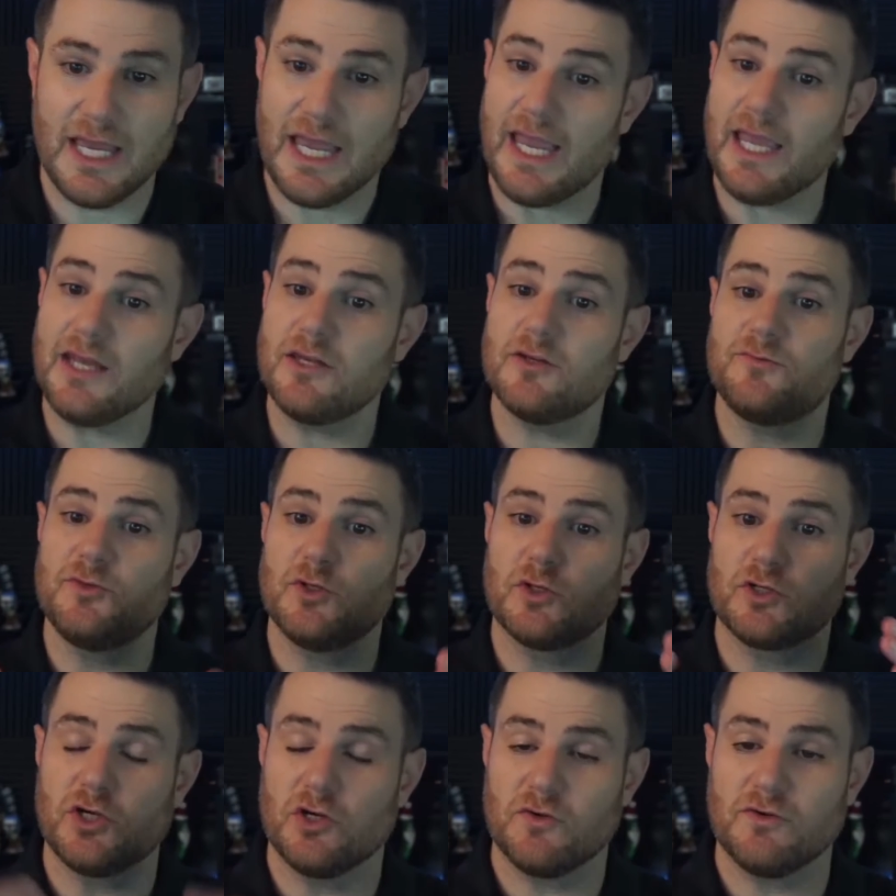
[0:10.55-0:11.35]
And if
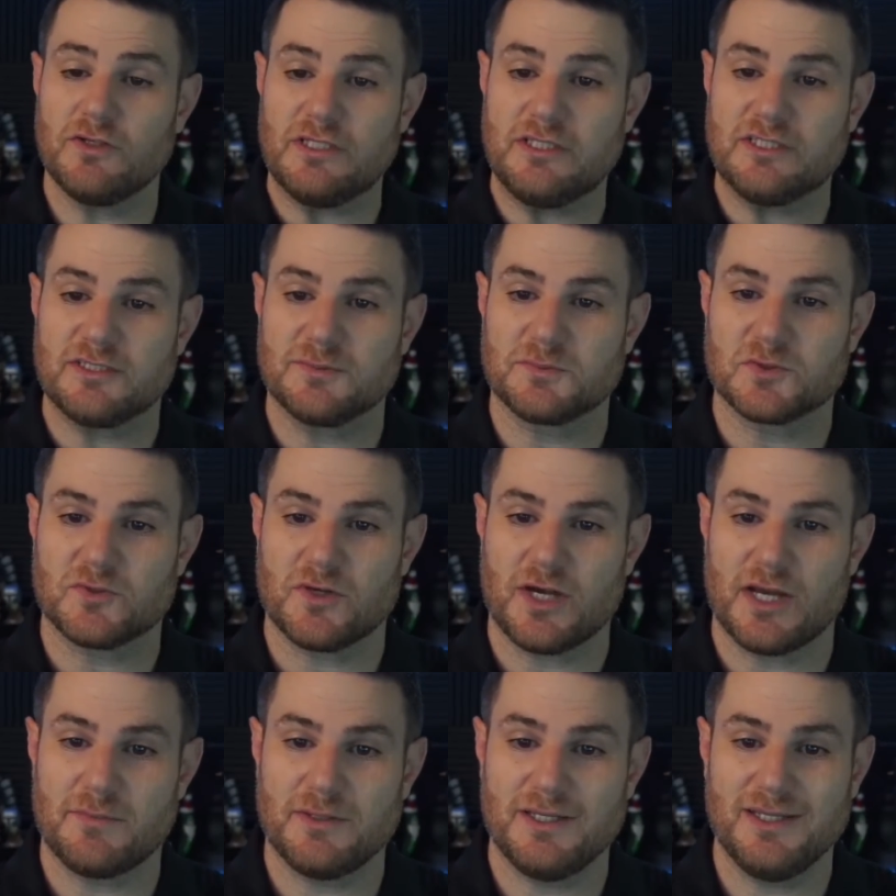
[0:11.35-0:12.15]
you're currently
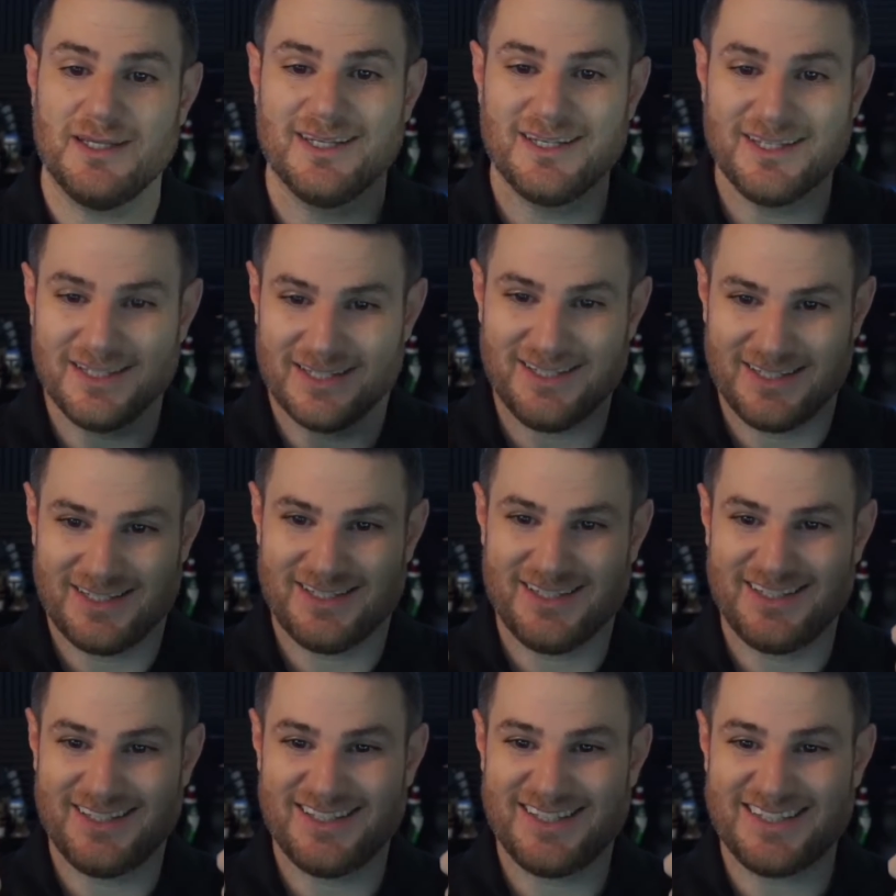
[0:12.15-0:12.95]
subscribing,
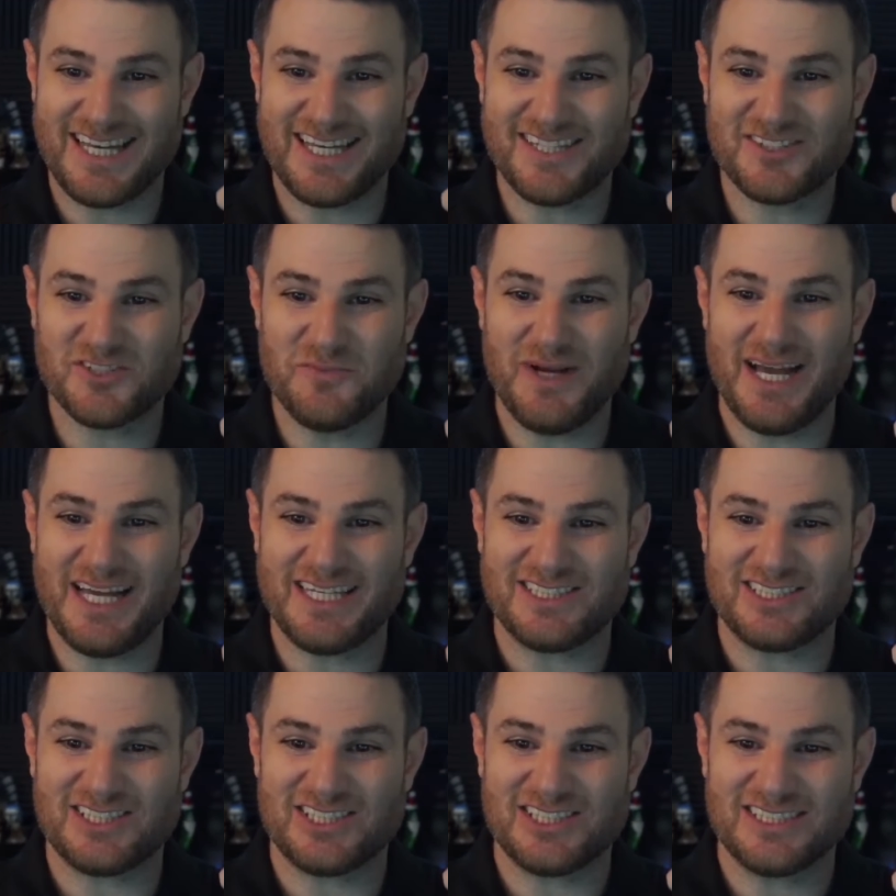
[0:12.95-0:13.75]
thanks so
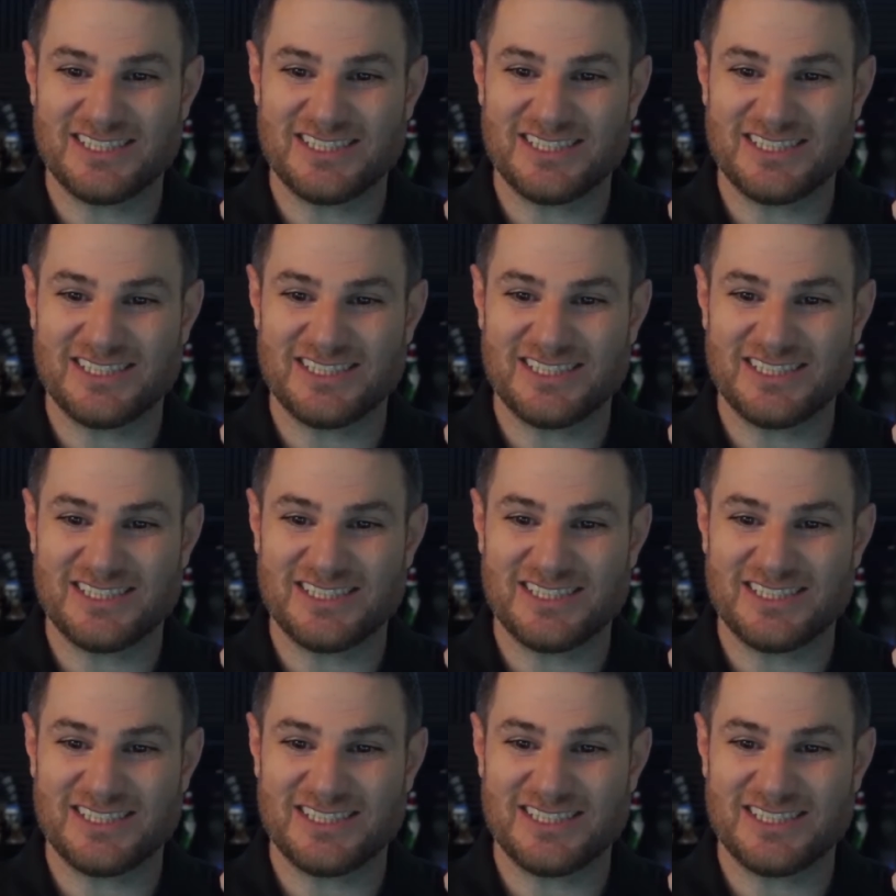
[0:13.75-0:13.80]
much.